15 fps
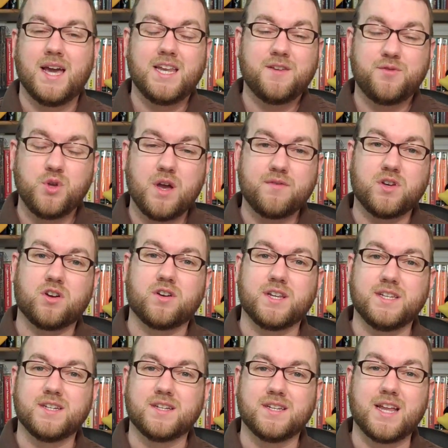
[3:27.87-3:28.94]
And if you haven't
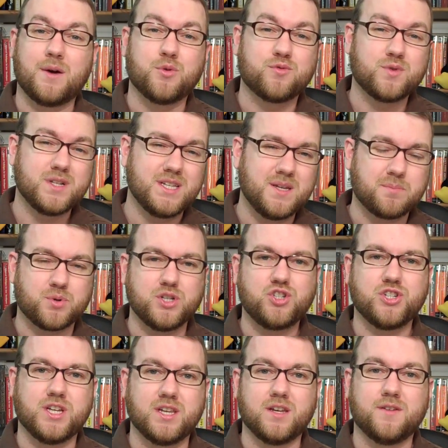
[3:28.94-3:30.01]
already done it, I would really
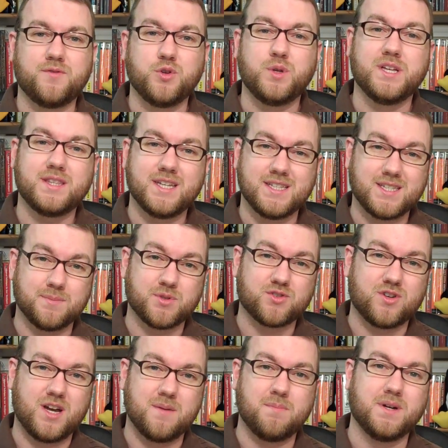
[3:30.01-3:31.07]
appreciate it if you'd hit that
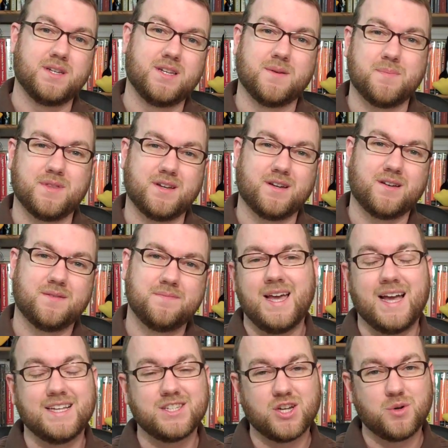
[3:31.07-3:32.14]
subscribe button up there.
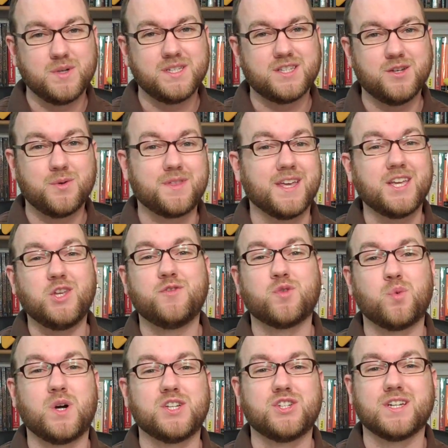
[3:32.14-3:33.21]
As always, though, thank you for
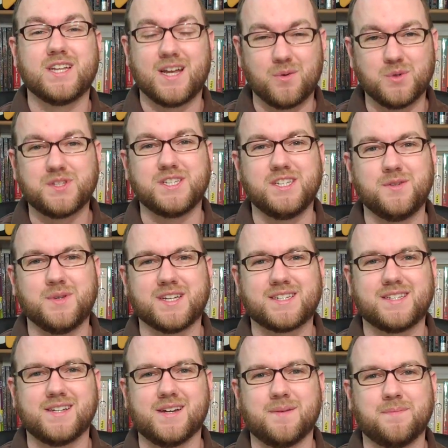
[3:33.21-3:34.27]
watching, and I will see you
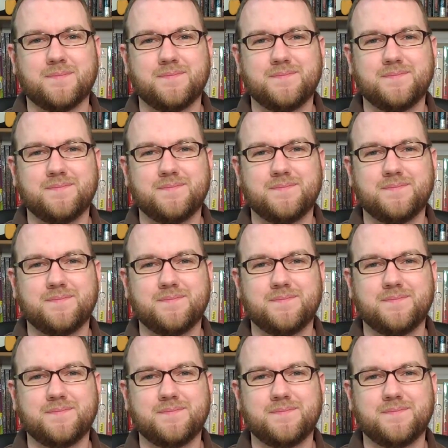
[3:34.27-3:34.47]
next time.